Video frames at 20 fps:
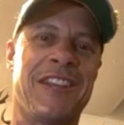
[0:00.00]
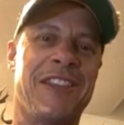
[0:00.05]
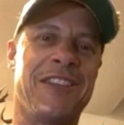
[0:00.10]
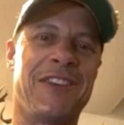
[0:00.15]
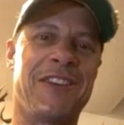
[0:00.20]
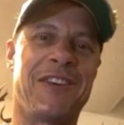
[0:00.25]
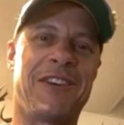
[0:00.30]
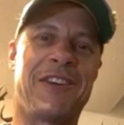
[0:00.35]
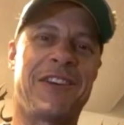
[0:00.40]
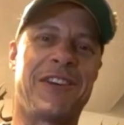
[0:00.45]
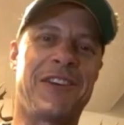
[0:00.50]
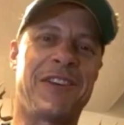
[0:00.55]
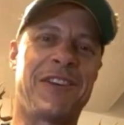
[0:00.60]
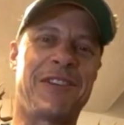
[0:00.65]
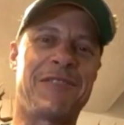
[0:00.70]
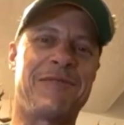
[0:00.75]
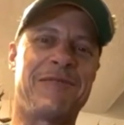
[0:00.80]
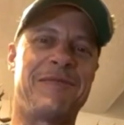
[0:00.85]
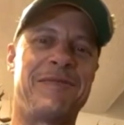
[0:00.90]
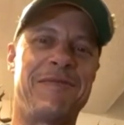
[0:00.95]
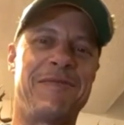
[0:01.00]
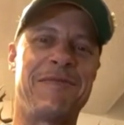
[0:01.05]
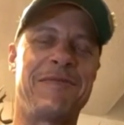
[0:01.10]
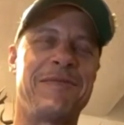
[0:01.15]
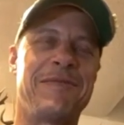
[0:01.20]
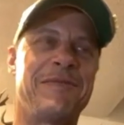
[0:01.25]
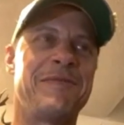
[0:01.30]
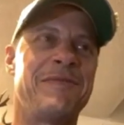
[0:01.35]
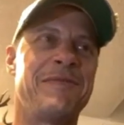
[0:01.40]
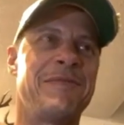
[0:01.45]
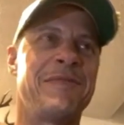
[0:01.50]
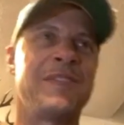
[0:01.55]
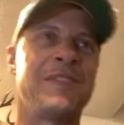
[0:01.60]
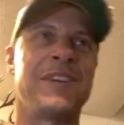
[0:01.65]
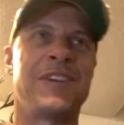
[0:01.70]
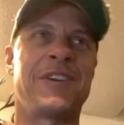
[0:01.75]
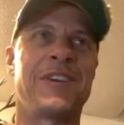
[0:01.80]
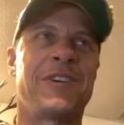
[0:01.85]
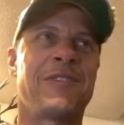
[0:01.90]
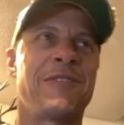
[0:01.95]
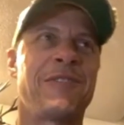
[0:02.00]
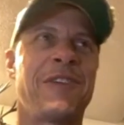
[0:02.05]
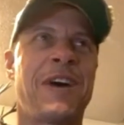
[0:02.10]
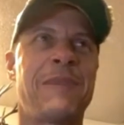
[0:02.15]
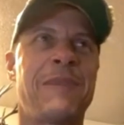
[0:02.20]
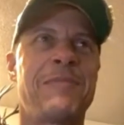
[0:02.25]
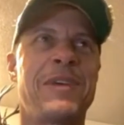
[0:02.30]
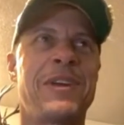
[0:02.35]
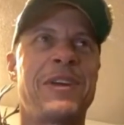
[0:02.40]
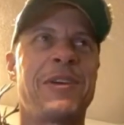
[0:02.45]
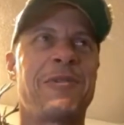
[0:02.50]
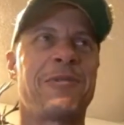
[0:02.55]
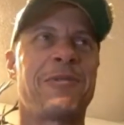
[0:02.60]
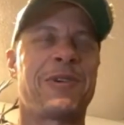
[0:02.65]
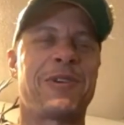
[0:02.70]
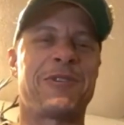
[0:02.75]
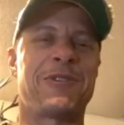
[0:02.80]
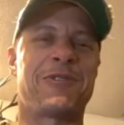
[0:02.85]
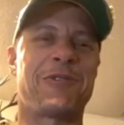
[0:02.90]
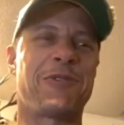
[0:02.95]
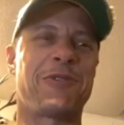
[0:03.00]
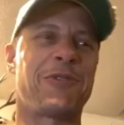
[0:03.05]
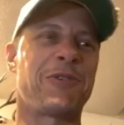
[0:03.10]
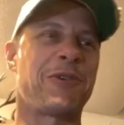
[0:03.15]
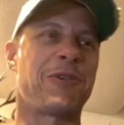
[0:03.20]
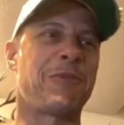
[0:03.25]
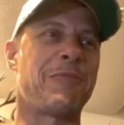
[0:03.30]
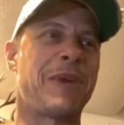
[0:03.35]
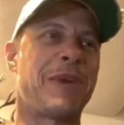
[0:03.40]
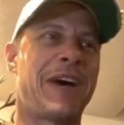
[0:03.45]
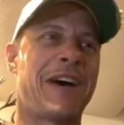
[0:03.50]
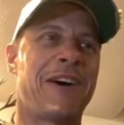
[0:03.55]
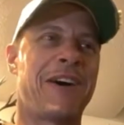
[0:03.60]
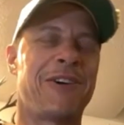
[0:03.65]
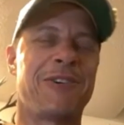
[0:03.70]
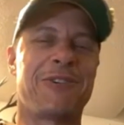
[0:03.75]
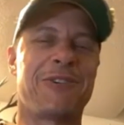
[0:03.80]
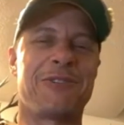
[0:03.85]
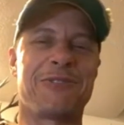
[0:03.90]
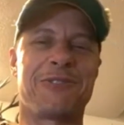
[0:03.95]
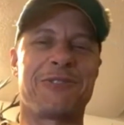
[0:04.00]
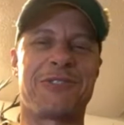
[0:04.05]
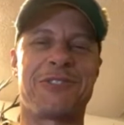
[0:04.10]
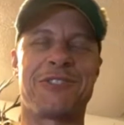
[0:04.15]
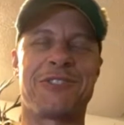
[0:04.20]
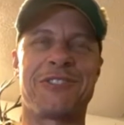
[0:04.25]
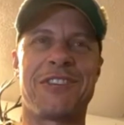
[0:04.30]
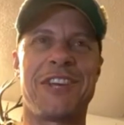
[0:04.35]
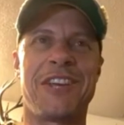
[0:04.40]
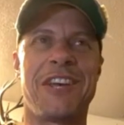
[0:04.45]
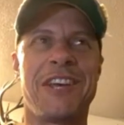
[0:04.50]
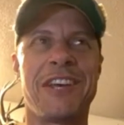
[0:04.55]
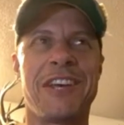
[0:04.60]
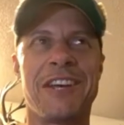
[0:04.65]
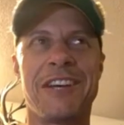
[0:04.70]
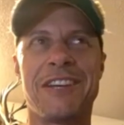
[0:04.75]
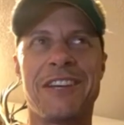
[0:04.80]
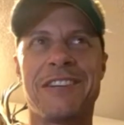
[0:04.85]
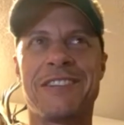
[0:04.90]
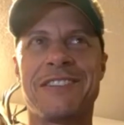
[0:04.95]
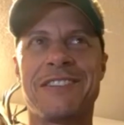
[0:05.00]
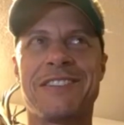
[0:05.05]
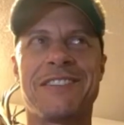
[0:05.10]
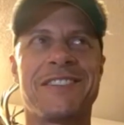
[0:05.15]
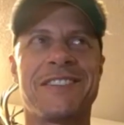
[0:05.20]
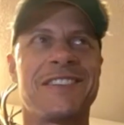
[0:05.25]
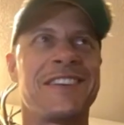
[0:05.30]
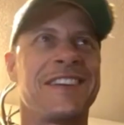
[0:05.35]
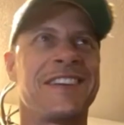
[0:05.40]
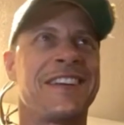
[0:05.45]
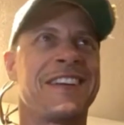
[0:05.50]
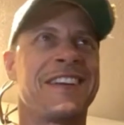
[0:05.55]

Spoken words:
you know, not being able to control your bowels, sex,